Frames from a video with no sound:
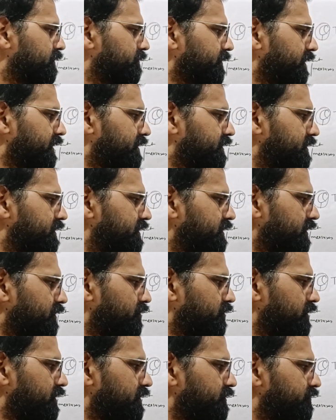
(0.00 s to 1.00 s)
Bacteria
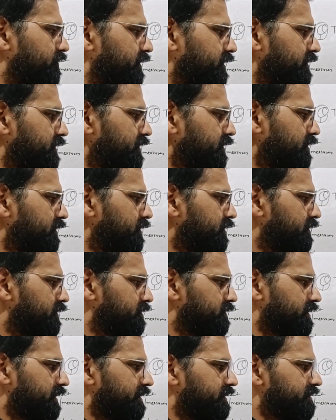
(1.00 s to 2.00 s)
only one,
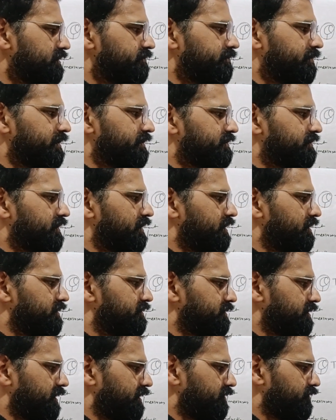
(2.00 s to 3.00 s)
that is
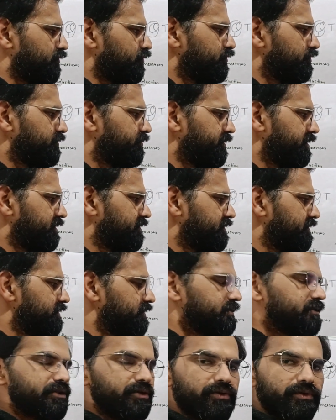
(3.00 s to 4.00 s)
Bacillus, and 2
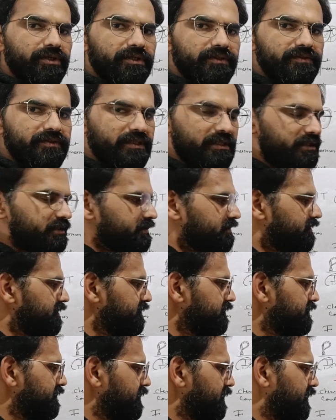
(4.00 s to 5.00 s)
species,
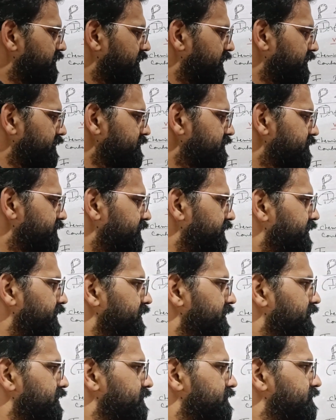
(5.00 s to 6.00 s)
Thuringiensis and
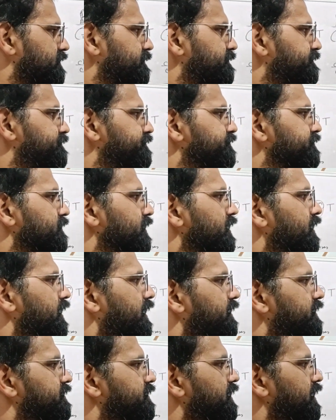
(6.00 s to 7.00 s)
Sphaericus.
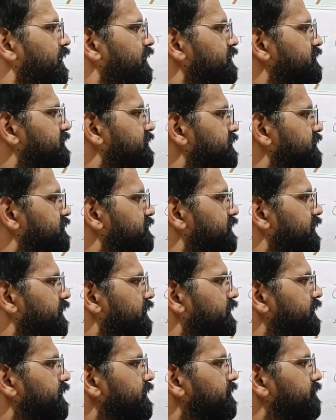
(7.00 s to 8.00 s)
And last is
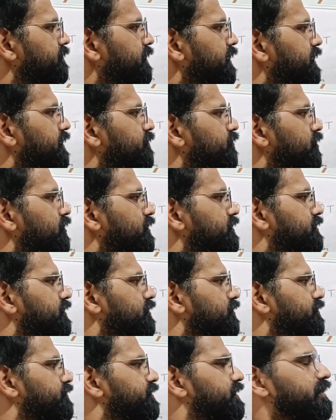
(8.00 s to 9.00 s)
genetic
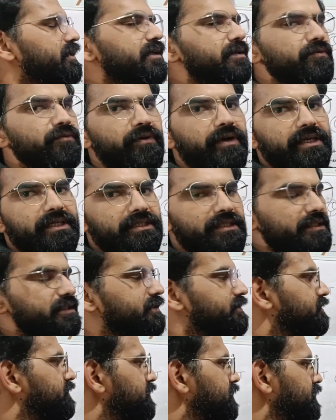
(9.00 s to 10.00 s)
manipulation of the
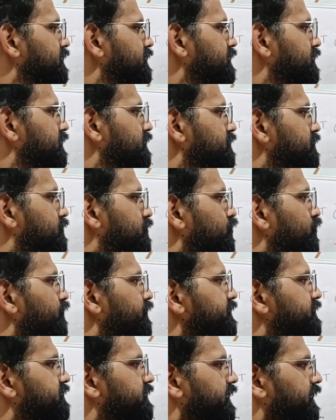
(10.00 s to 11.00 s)
vectors. Through
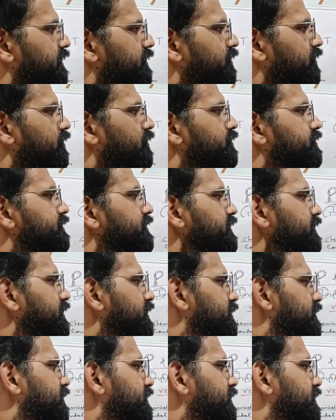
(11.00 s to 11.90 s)
which technology?